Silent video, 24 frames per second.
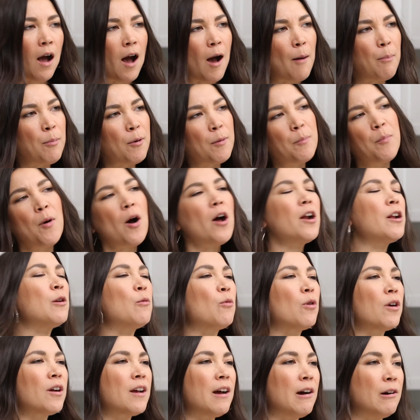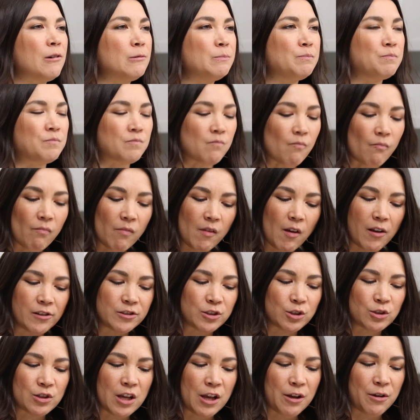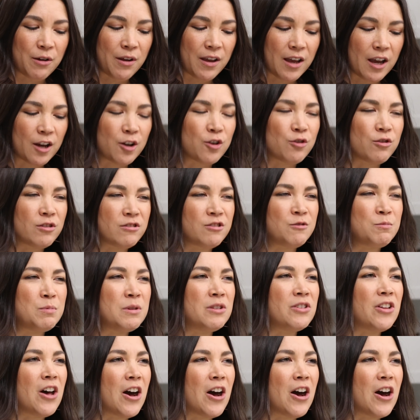upper body workout so that you can get crispy